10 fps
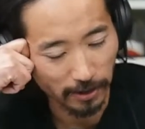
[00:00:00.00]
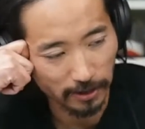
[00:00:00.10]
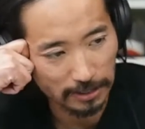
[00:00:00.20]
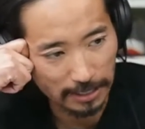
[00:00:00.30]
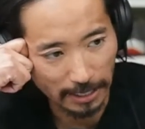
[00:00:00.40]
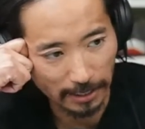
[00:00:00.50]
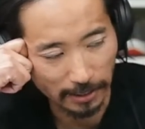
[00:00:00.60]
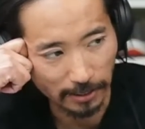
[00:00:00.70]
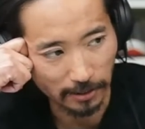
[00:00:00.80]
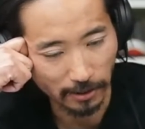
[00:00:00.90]
is
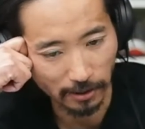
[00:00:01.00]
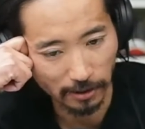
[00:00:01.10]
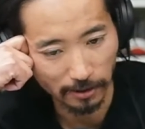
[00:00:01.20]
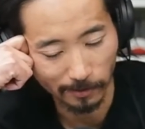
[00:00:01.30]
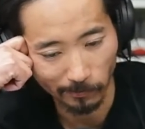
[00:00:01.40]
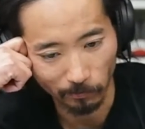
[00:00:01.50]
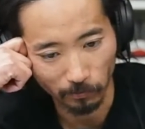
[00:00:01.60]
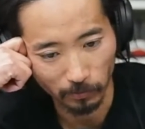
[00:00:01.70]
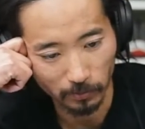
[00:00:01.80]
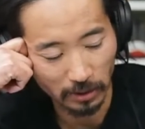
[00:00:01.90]
that um,
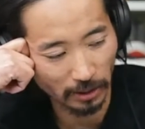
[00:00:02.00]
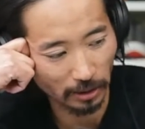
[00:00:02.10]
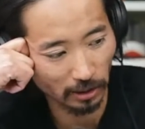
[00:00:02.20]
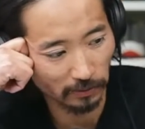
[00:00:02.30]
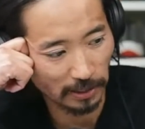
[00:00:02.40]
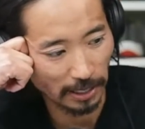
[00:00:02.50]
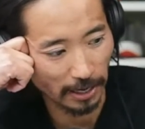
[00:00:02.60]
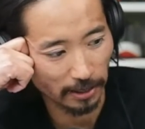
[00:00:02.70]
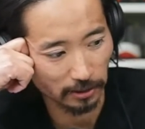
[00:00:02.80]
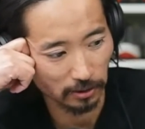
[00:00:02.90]
you know, I love to
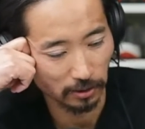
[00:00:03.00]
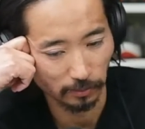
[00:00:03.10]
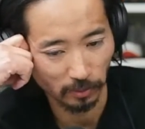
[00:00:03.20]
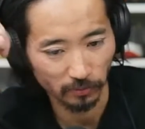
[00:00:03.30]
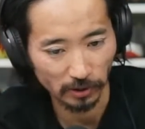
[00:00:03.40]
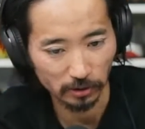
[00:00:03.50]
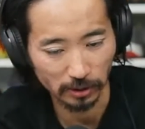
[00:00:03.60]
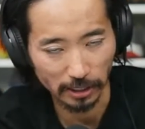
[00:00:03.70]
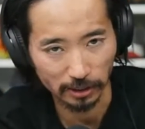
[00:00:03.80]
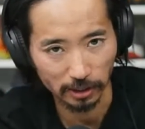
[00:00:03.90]
ask
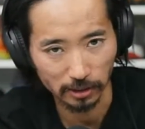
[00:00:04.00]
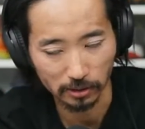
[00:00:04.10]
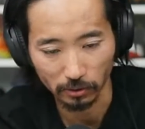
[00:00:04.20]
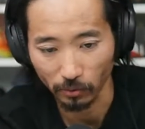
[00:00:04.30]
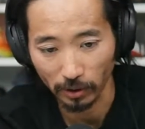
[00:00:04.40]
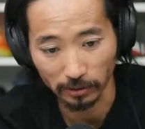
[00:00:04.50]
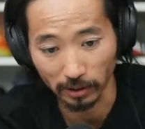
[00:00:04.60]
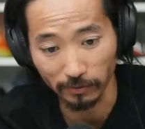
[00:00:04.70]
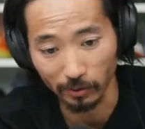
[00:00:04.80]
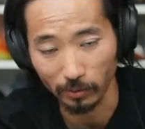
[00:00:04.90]
professional athletes, or I
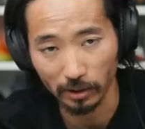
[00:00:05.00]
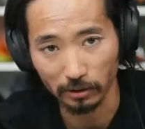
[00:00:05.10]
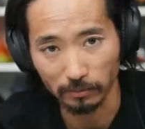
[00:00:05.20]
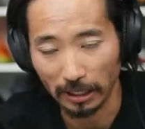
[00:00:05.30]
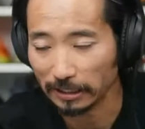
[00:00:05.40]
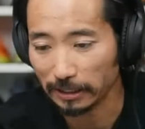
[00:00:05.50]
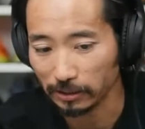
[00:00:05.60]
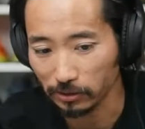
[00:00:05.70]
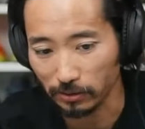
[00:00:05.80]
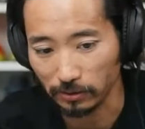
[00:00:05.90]
love it when
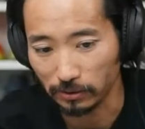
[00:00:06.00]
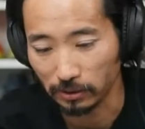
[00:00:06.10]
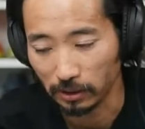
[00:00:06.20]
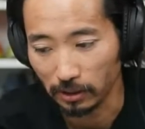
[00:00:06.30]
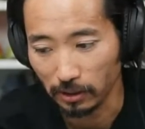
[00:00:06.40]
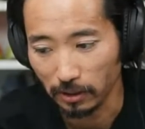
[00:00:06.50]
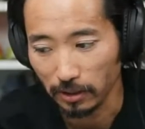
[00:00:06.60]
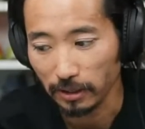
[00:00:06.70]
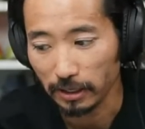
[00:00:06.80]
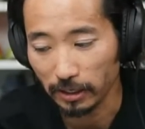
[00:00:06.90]
podcasters
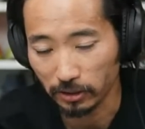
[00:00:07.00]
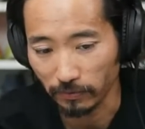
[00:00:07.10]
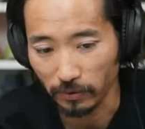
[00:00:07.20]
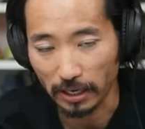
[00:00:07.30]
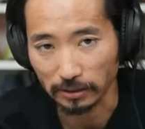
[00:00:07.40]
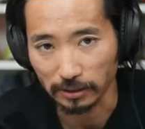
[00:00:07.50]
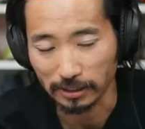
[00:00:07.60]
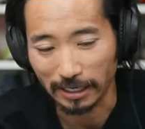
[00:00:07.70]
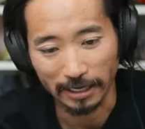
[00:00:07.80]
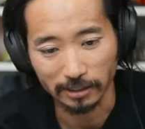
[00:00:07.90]
interview
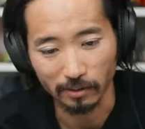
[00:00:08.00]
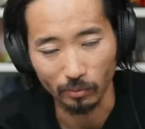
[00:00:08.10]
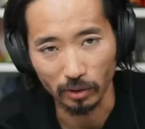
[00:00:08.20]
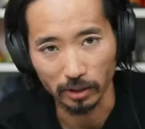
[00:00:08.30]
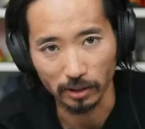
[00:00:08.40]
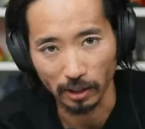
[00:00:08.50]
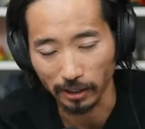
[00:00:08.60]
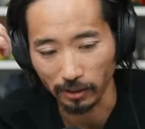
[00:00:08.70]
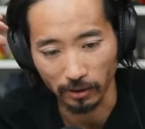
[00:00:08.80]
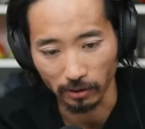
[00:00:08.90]
athletes and ask them what
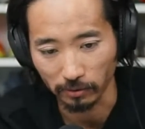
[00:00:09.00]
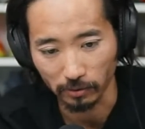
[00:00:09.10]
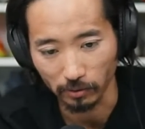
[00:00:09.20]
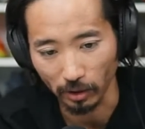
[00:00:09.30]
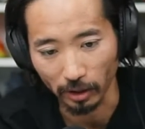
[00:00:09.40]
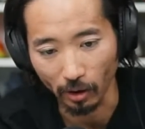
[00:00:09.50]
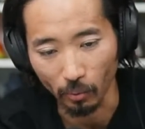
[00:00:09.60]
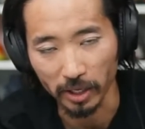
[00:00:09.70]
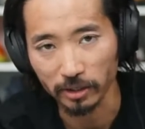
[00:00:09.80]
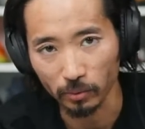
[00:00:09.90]
like their like a
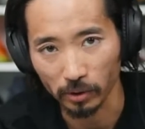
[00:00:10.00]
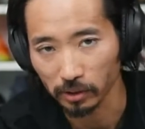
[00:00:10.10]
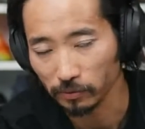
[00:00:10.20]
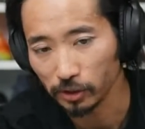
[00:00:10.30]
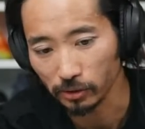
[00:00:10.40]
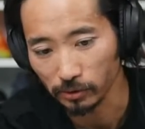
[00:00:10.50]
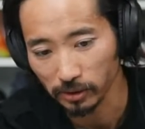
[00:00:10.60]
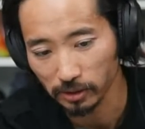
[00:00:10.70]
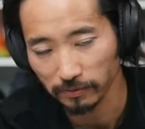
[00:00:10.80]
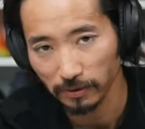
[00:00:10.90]
week's worth of
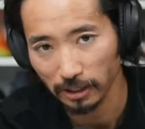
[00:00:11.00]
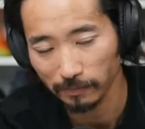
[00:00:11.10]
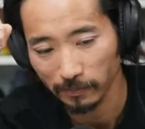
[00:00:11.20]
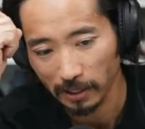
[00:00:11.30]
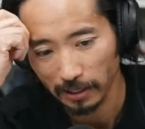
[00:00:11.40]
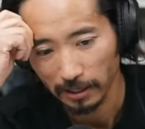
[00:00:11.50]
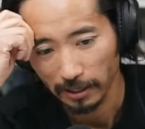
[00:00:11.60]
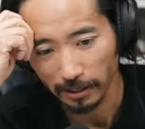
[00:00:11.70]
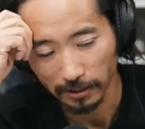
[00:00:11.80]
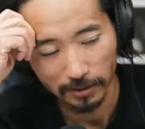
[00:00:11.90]
shoes is for them.
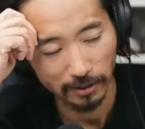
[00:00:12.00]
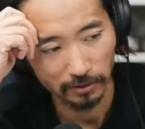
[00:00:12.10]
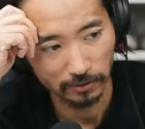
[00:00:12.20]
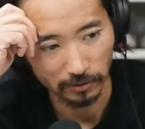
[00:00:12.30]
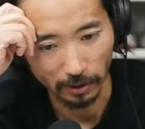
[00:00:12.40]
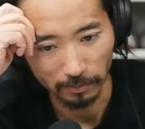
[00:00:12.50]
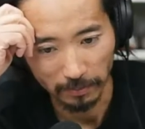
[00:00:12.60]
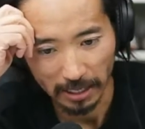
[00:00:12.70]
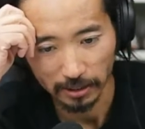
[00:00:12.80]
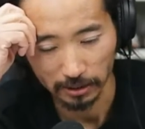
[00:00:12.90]
And I think it's
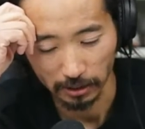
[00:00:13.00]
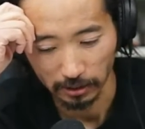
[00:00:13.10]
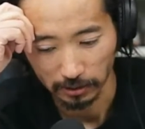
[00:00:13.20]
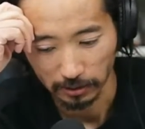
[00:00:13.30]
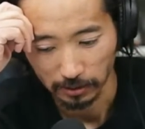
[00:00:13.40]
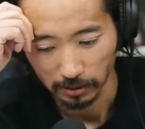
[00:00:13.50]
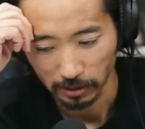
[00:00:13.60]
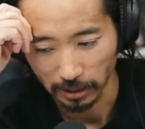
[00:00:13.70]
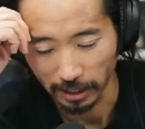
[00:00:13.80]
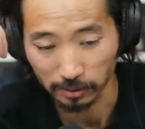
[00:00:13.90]
amazing
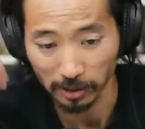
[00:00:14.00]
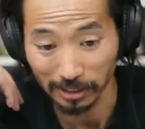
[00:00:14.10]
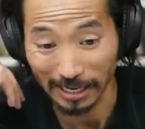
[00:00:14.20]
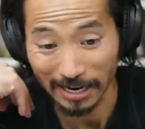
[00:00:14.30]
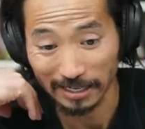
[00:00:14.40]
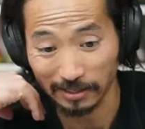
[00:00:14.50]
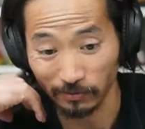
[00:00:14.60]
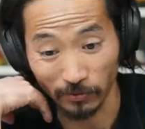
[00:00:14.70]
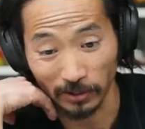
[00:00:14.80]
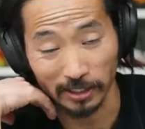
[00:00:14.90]
that as much as I
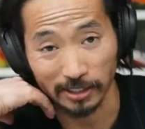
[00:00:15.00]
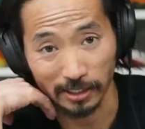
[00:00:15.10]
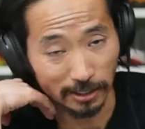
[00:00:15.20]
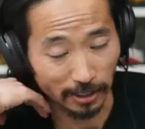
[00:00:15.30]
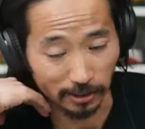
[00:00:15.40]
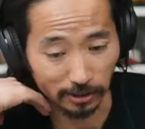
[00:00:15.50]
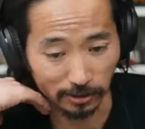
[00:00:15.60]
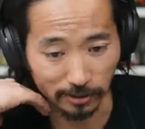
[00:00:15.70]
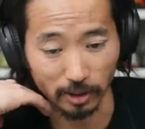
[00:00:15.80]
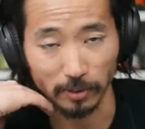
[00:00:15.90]
really
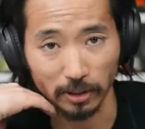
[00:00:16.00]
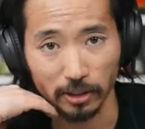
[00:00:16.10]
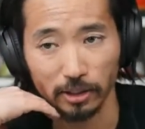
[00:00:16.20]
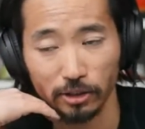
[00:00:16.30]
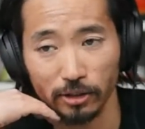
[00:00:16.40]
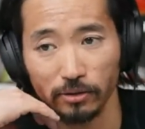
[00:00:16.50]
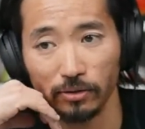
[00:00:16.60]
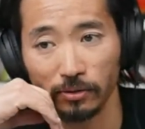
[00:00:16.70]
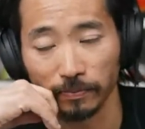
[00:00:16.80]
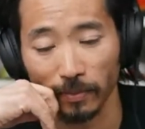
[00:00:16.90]
detest stability
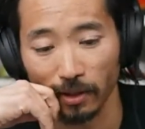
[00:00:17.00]
shoes,